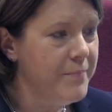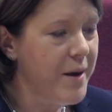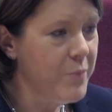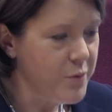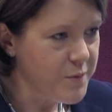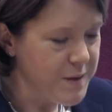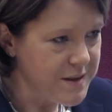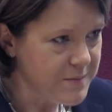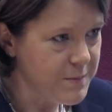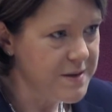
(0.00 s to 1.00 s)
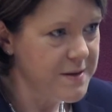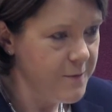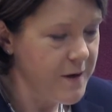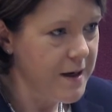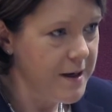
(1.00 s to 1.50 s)
And we will be
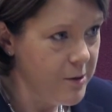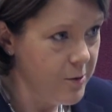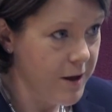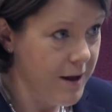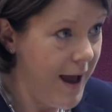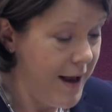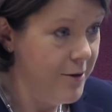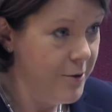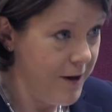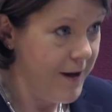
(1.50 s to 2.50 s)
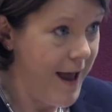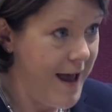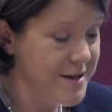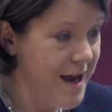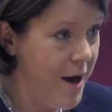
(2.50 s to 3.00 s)
specifically looking
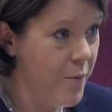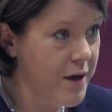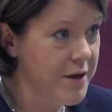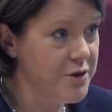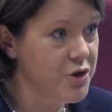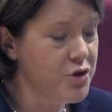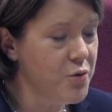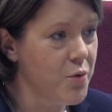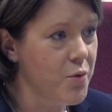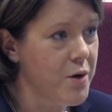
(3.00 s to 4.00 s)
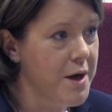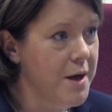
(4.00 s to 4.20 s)
at how we can ensure